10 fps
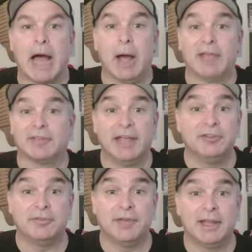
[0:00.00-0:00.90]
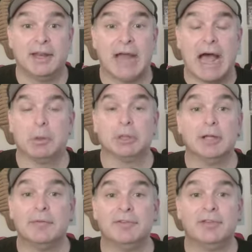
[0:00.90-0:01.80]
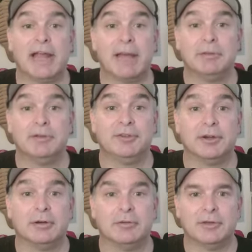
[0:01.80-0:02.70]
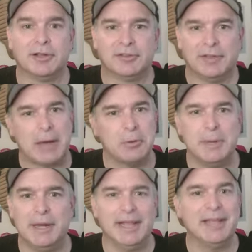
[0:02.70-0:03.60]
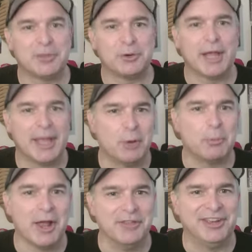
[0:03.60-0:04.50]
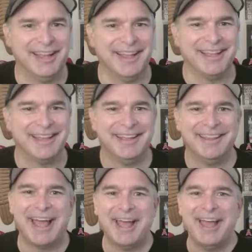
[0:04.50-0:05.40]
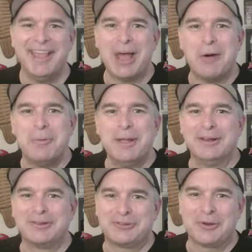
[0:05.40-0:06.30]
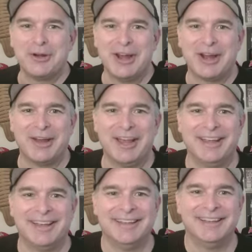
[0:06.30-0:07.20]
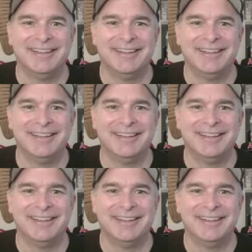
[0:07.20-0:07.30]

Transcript: As an Angel fan, I would love to see it happen this year, because that would mean he hit 38 home runs. that would be an extraordinarily